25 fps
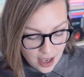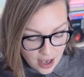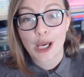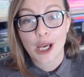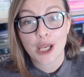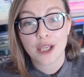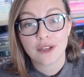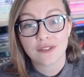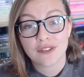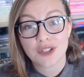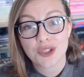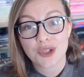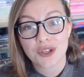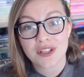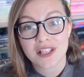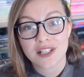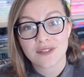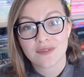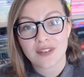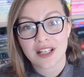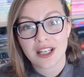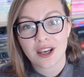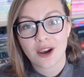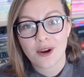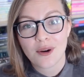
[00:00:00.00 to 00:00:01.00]
Hope you've enjoyed this
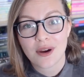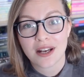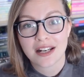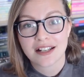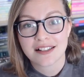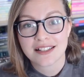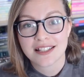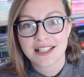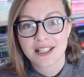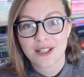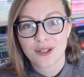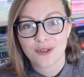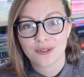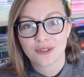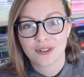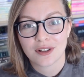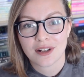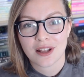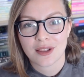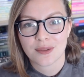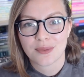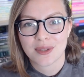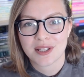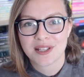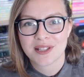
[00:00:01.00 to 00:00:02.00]
video, and I'll see you for
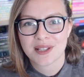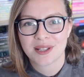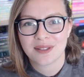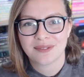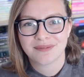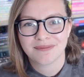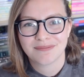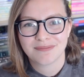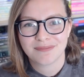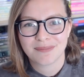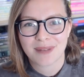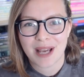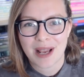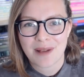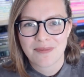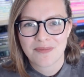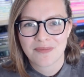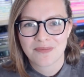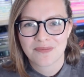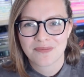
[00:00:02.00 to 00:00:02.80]
another one soon. Bye.